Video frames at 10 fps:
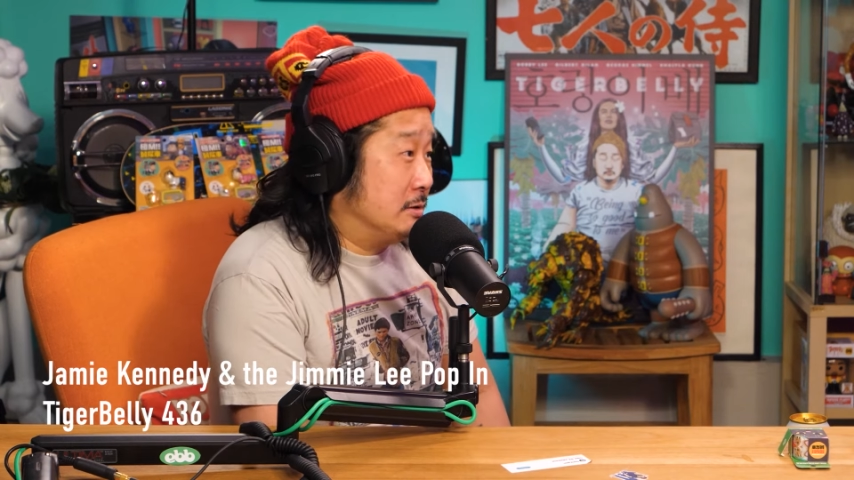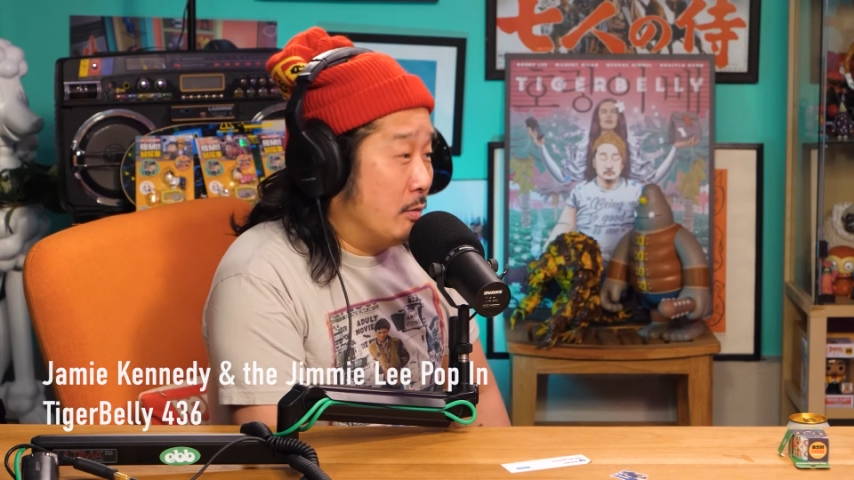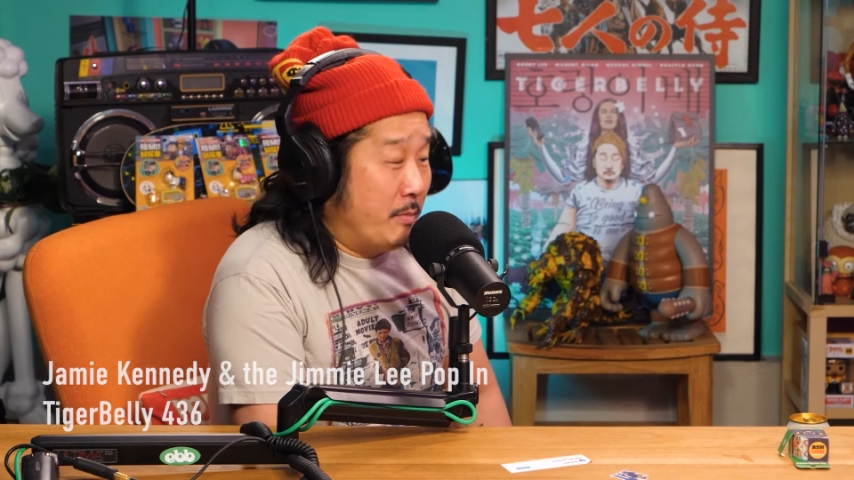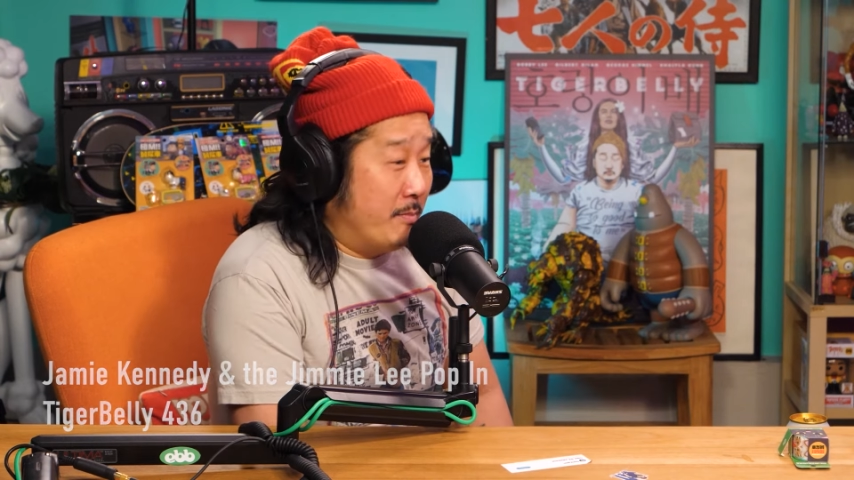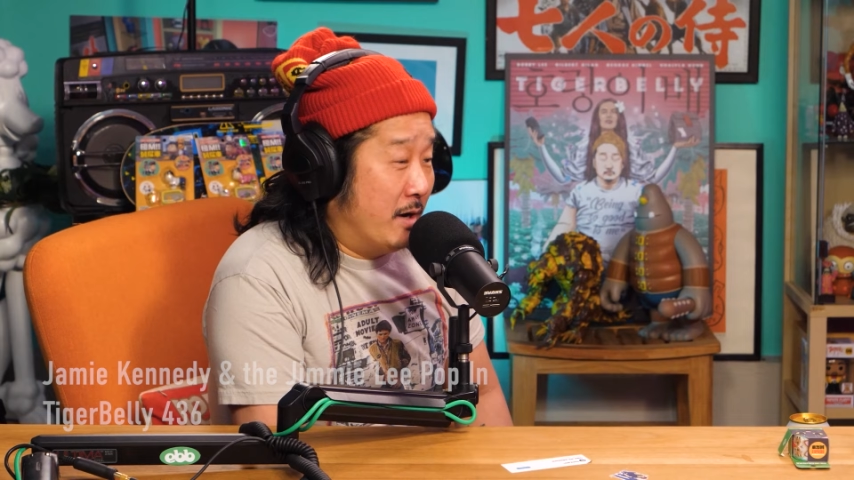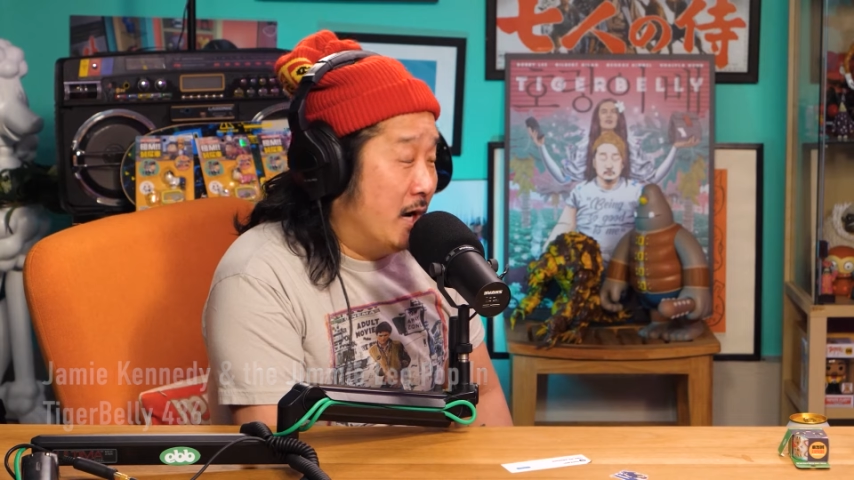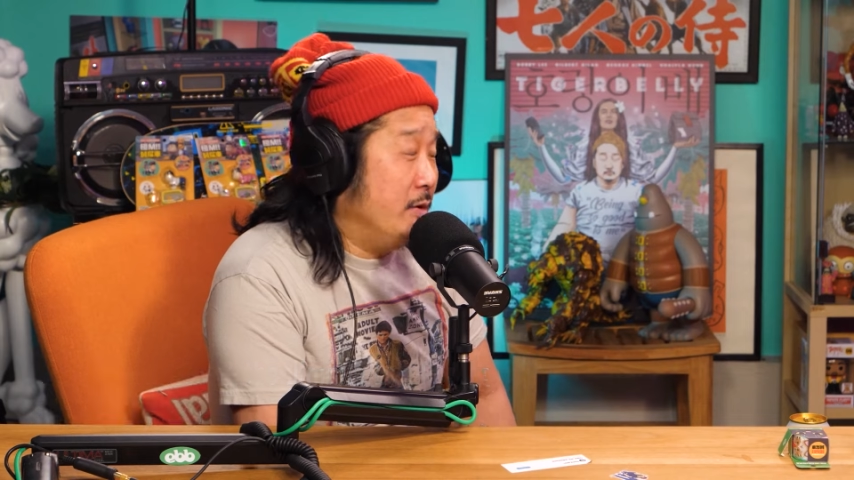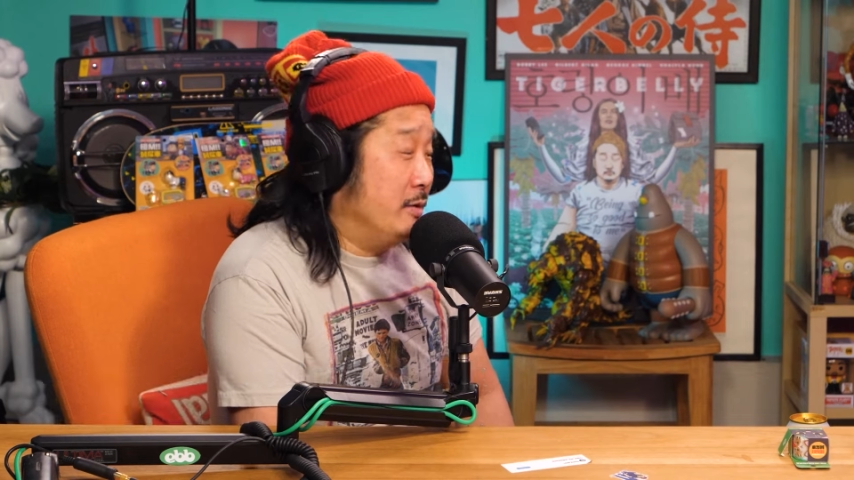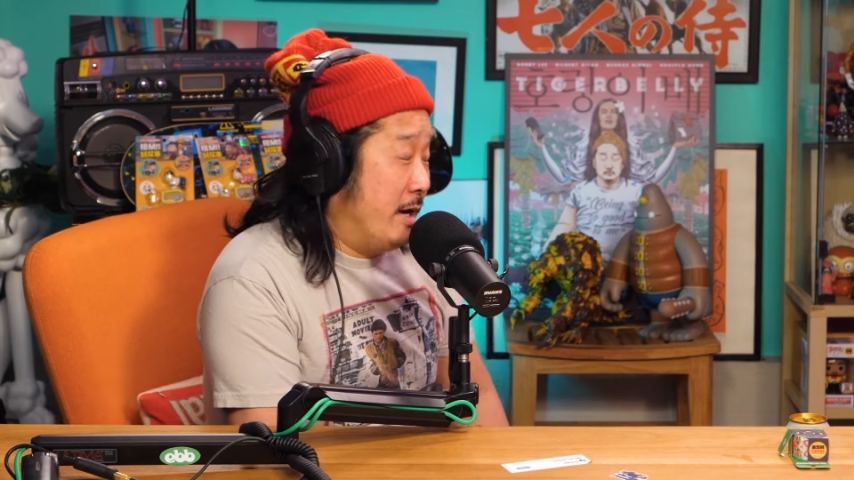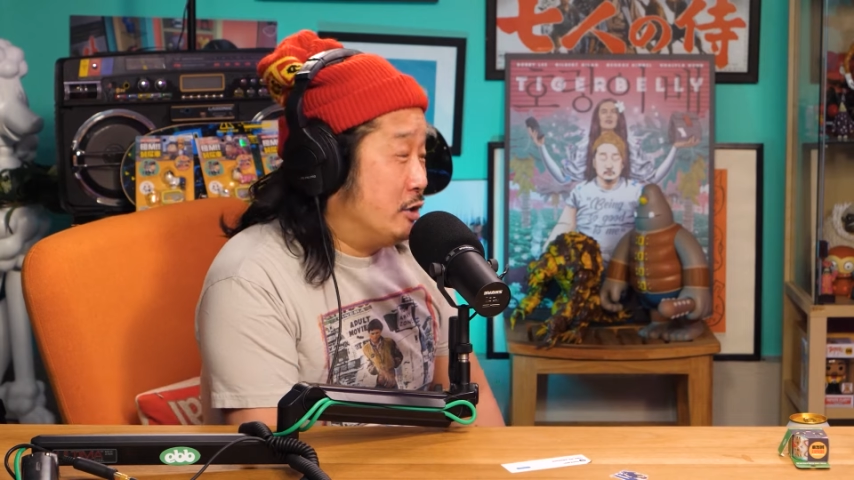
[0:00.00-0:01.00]
So Bob,
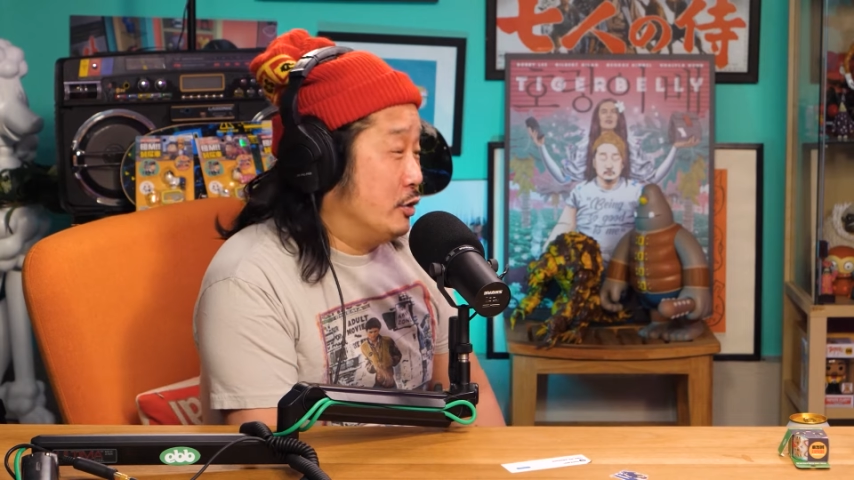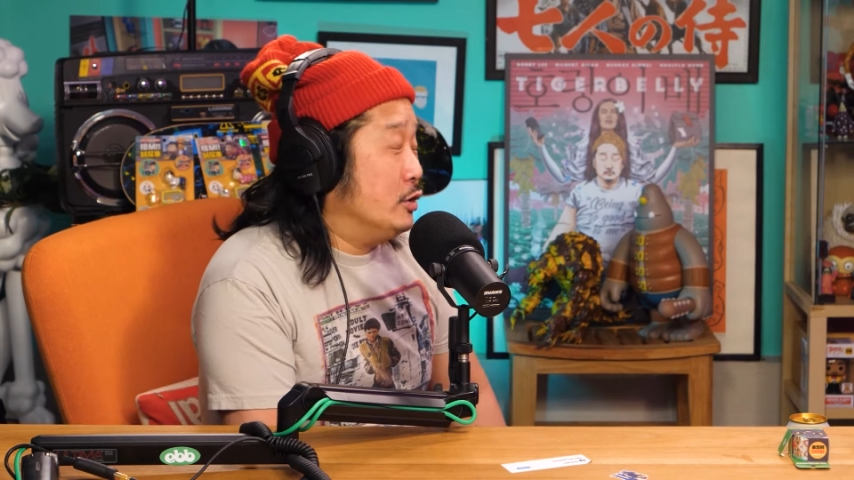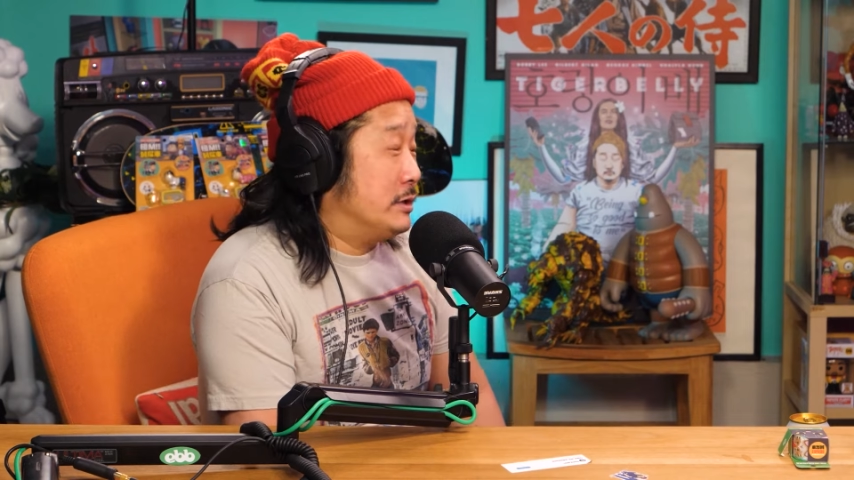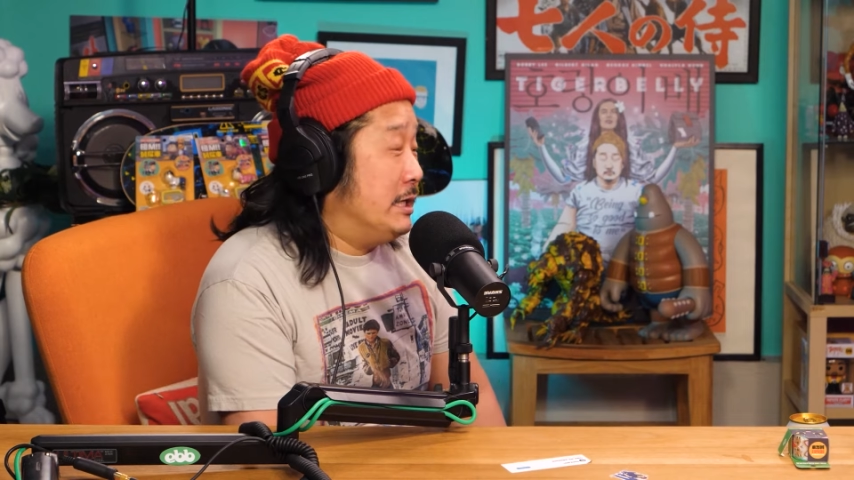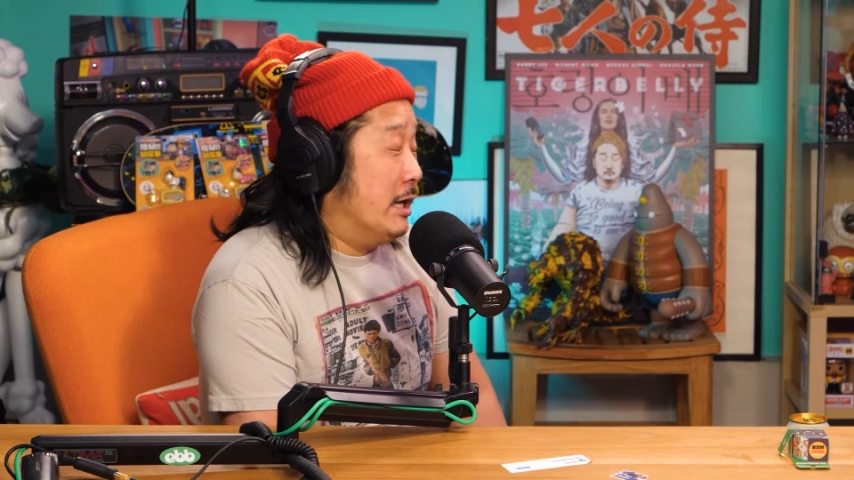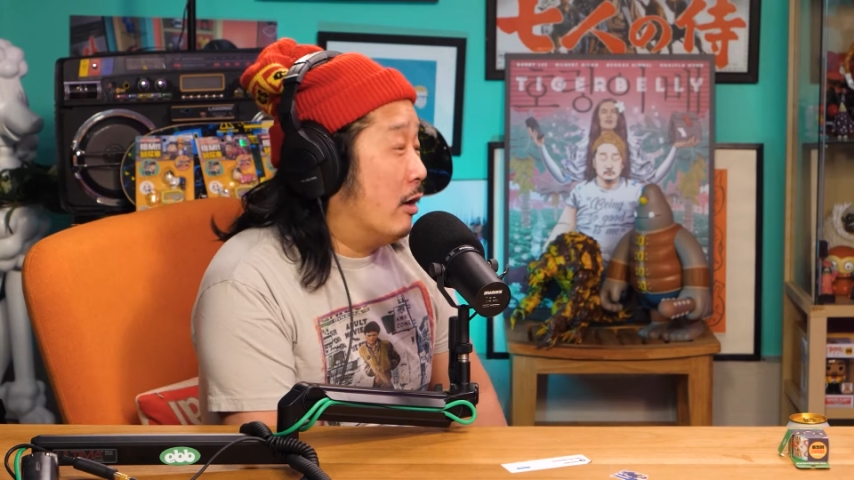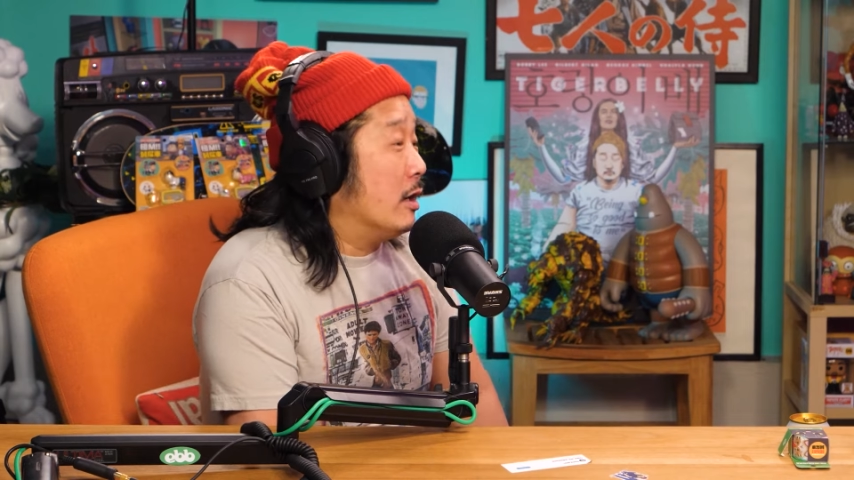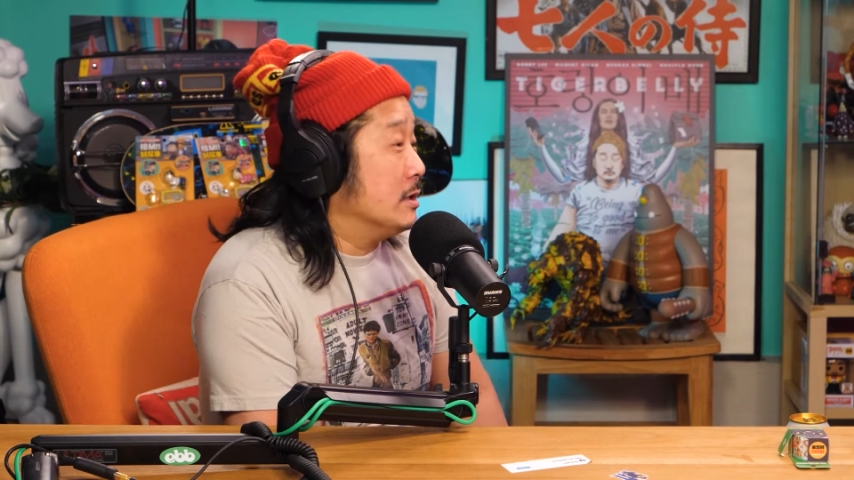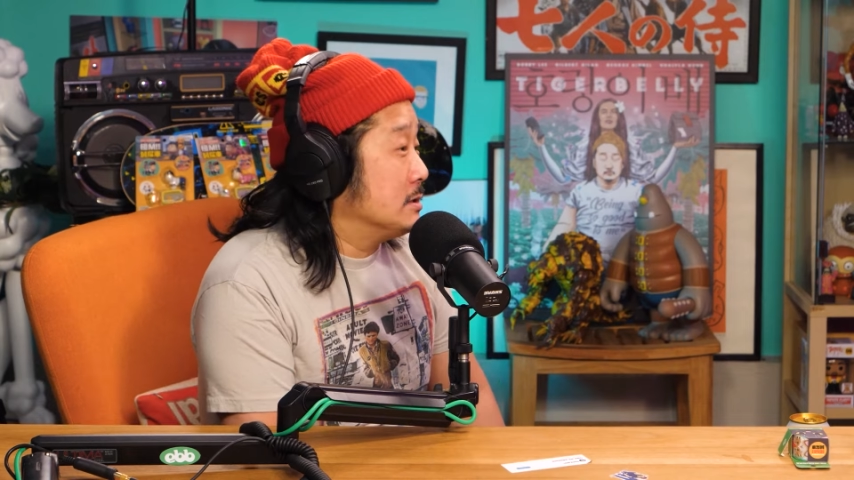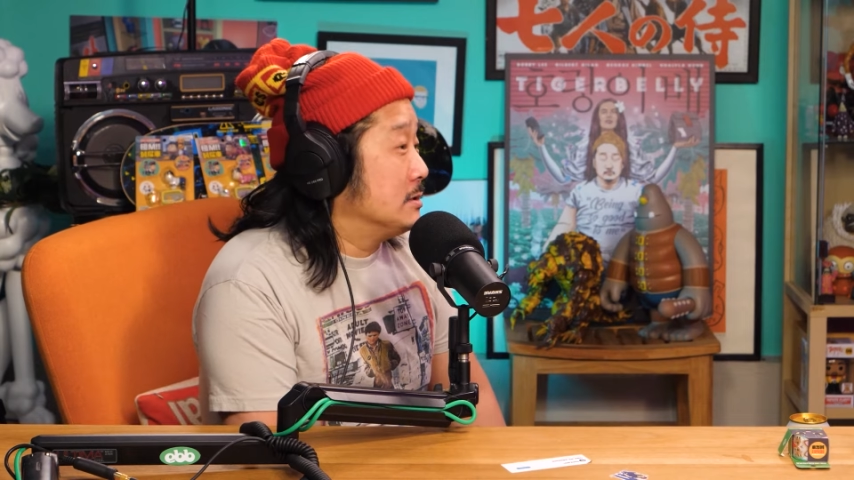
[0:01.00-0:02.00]
you make sure you say
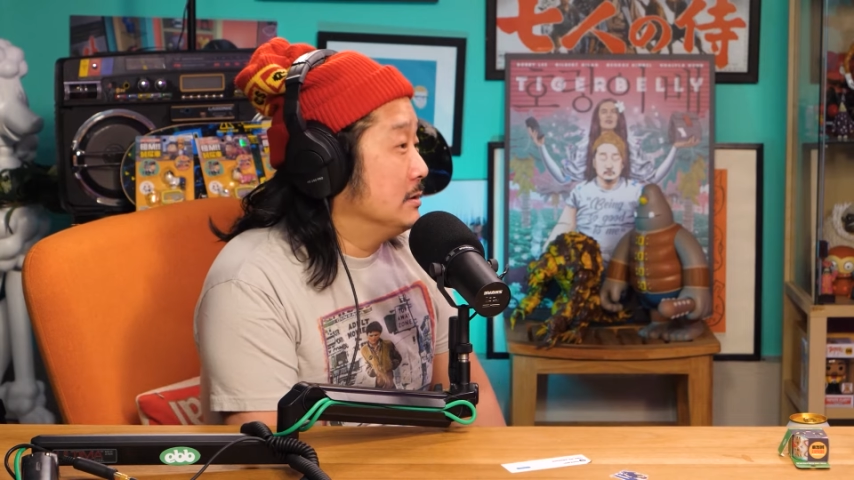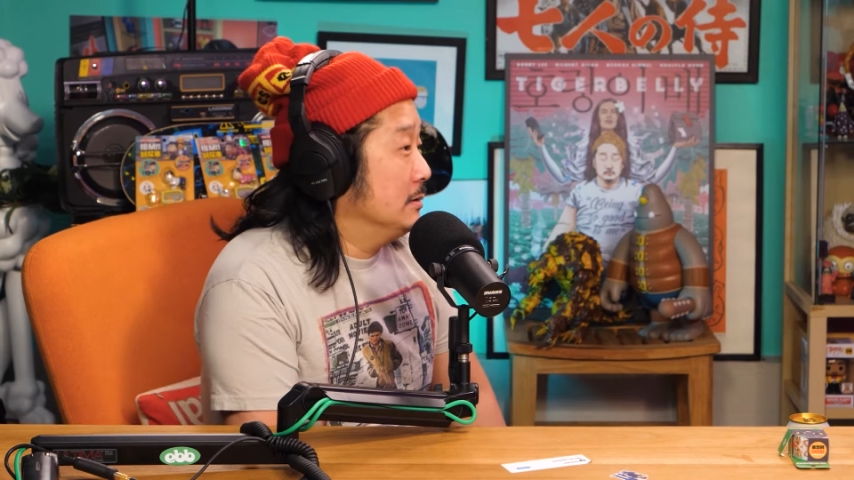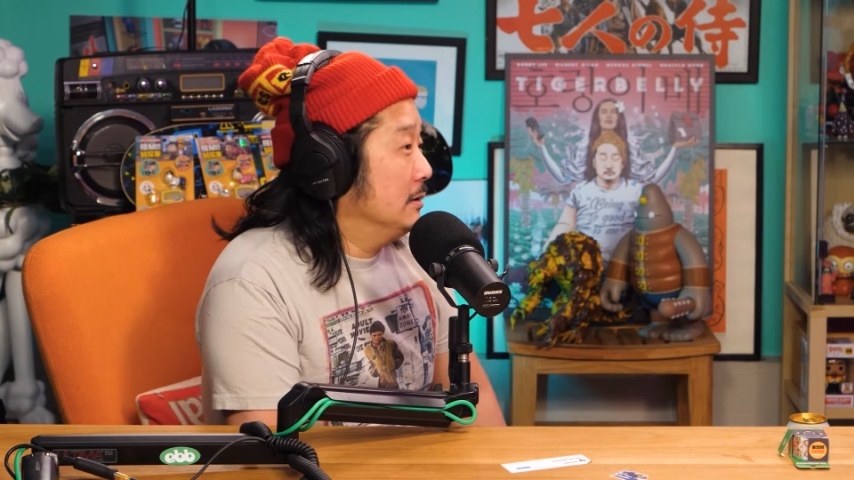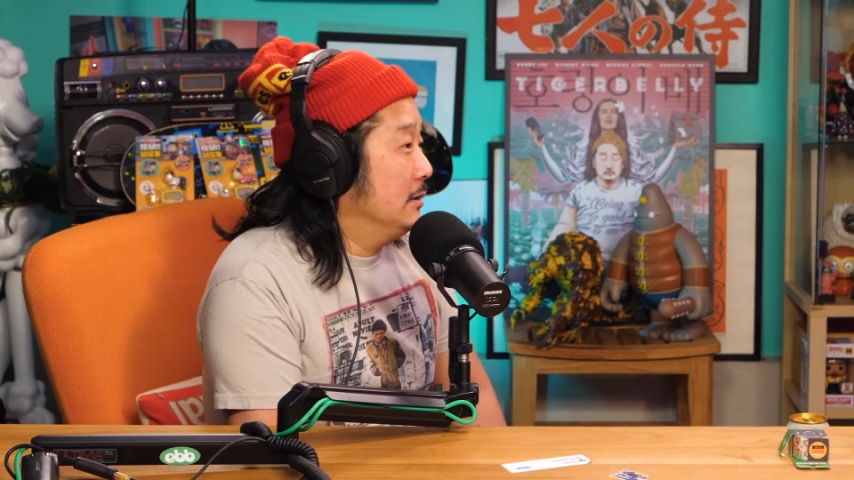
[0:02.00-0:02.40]
Yaris.